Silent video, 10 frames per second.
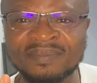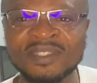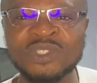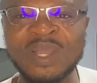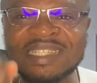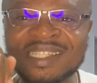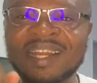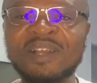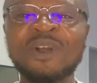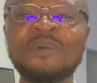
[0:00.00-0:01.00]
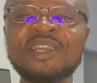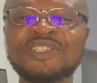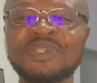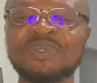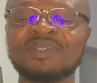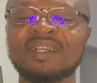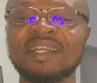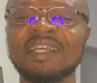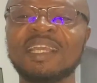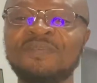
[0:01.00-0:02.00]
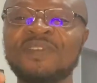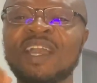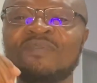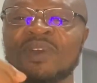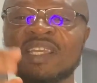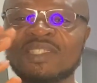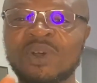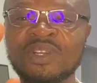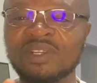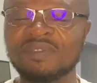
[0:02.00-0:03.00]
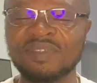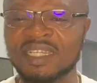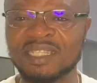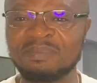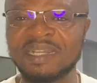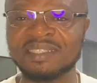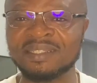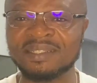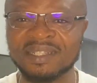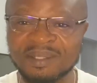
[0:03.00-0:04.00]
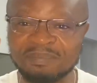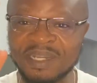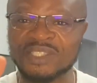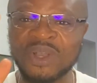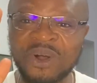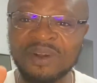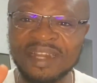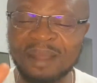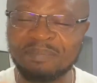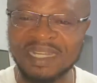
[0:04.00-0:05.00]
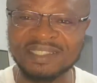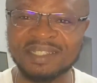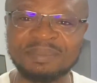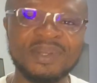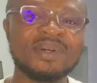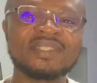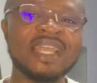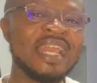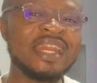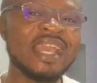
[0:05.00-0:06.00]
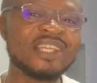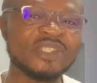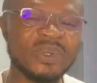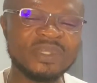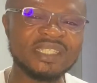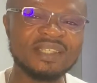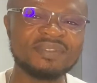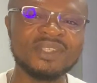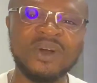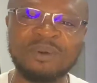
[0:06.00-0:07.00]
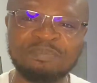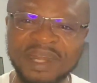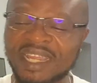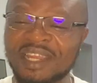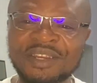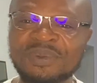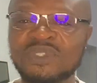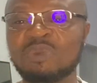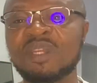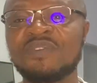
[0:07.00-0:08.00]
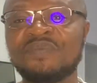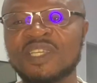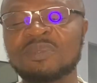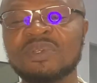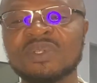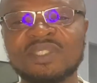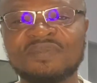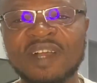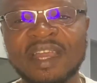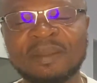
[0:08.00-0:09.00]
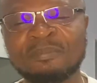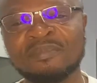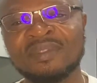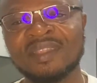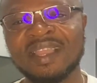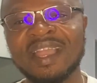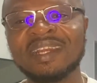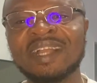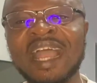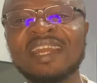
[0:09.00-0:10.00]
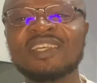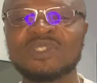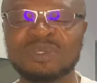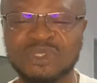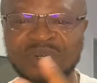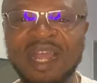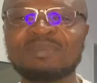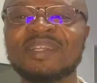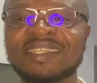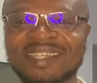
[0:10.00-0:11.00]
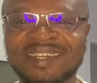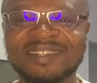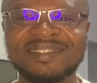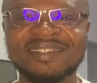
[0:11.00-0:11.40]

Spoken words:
So I still encourage you, if you have not yet on your notification button, please on that button because any exclusives or breaking news, you'll be the first to be notified. And kindly subscribe to the channel.